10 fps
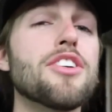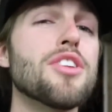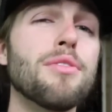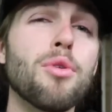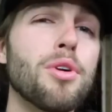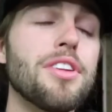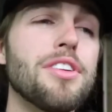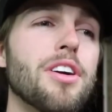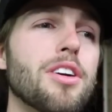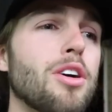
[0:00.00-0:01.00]
I should have ordered the
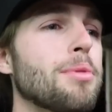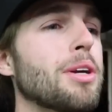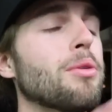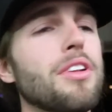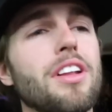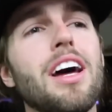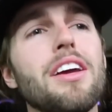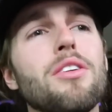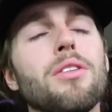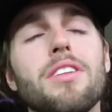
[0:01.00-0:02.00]
dark gold, but I ordered the
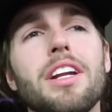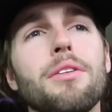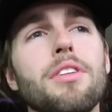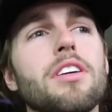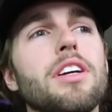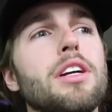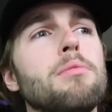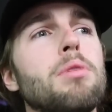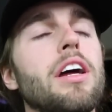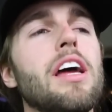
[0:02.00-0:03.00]
light gold thinking it would look
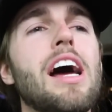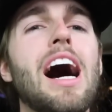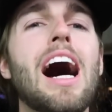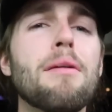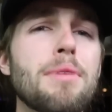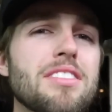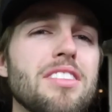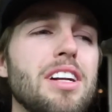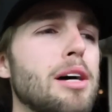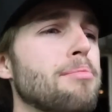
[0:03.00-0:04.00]
good, but I
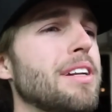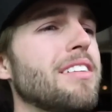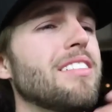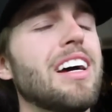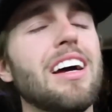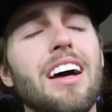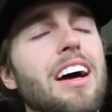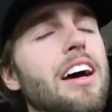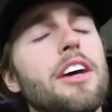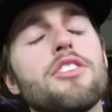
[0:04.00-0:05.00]
messed it up and
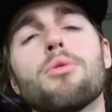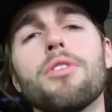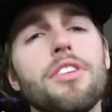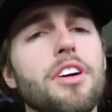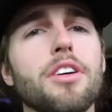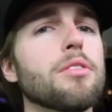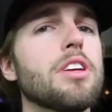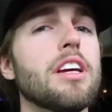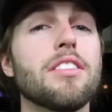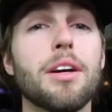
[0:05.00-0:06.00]
uh, I just ordered the dark
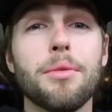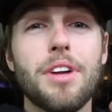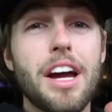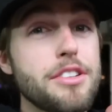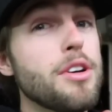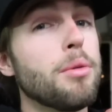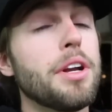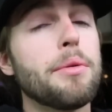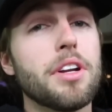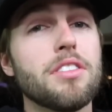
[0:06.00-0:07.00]
gold kit because I, I know
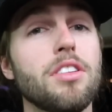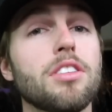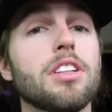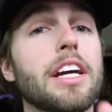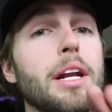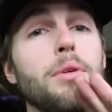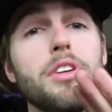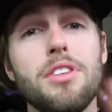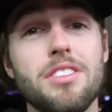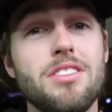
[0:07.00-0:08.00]
what I want it to look like and I
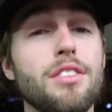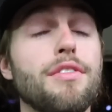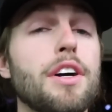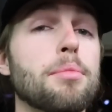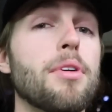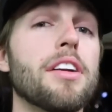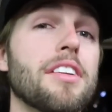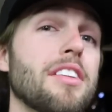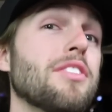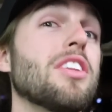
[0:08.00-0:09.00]
want you guys to see the final
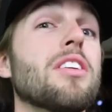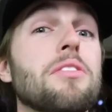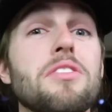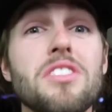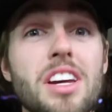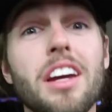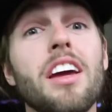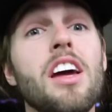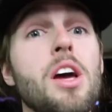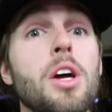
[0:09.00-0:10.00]
product and leave it looking
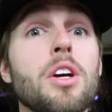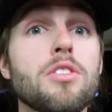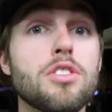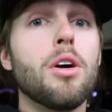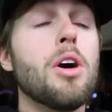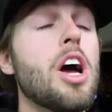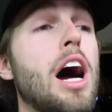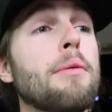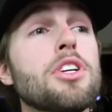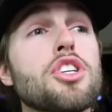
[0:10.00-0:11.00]
sick. So
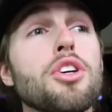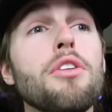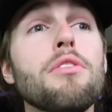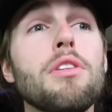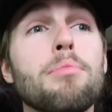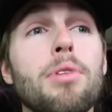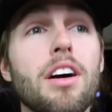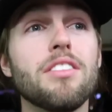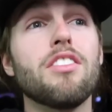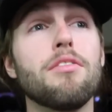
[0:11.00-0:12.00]
I'm gonna show you the
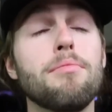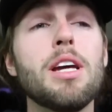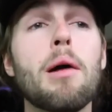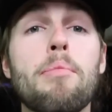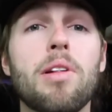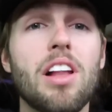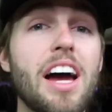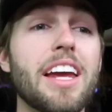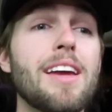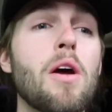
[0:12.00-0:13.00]
process of me
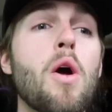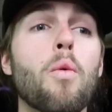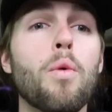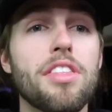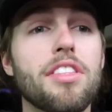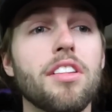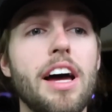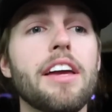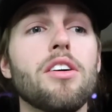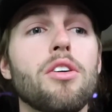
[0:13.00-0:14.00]
applying it with the
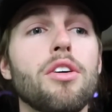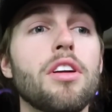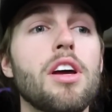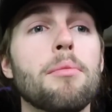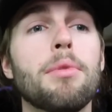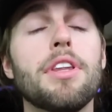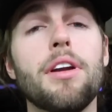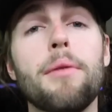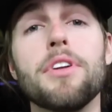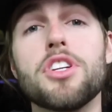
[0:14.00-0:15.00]
light gold, but
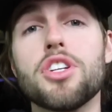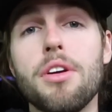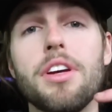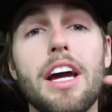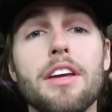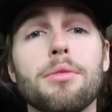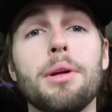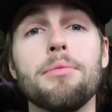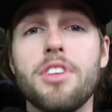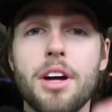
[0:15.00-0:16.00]
then I'm gonna show you guys
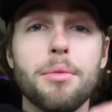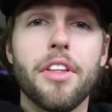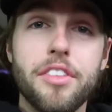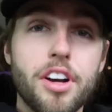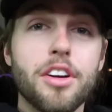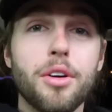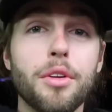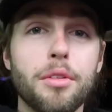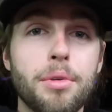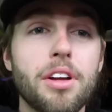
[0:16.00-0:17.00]
when I'm done with the dark
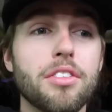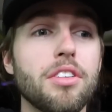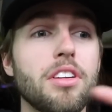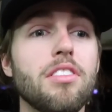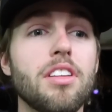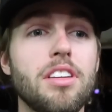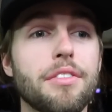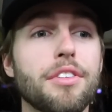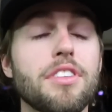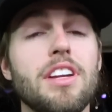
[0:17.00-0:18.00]
gold as well so you can see the
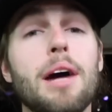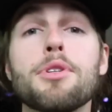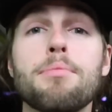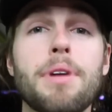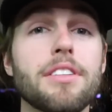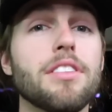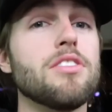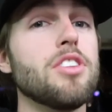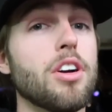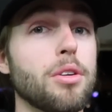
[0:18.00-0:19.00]
difference and how much better
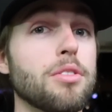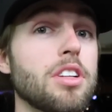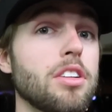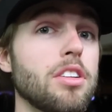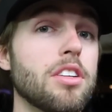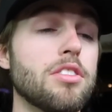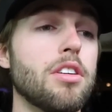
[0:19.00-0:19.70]
this dark gold's gonna look.